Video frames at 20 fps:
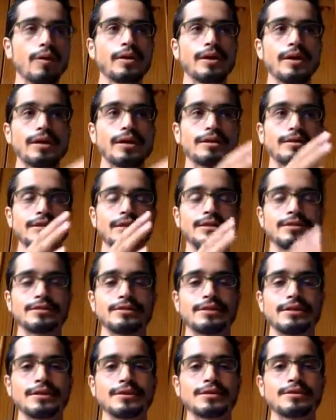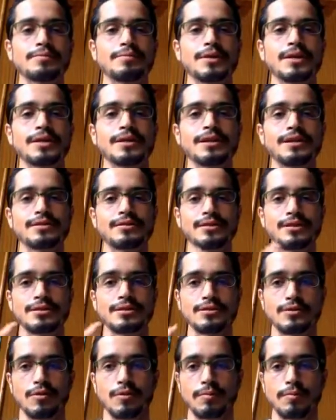and this doesn't mean that this
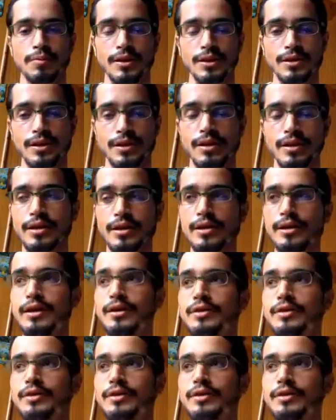is completely